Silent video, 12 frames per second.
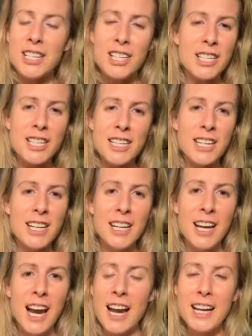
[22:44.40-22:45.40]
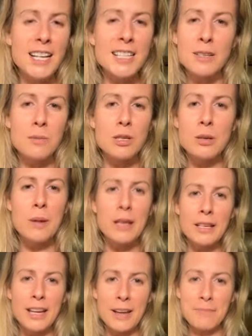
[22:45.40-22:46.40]
it's just, I need some
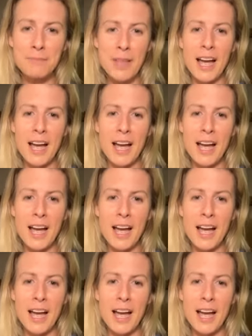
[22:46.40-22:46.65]
stability.